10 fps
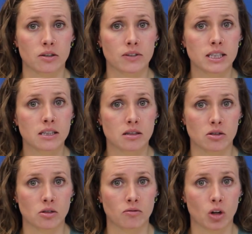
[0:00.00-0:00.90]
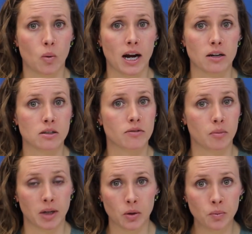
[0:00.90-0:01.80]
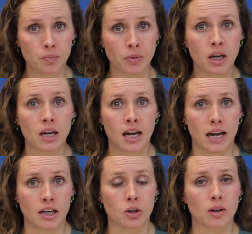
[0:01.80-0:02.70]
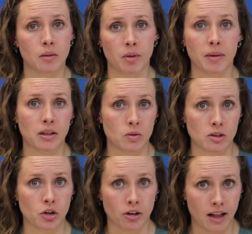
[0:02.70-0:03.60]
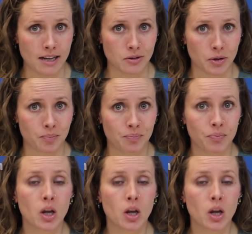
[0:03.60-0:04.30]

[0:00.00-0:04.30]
services the student requires from you, and you can implement those in your classroom.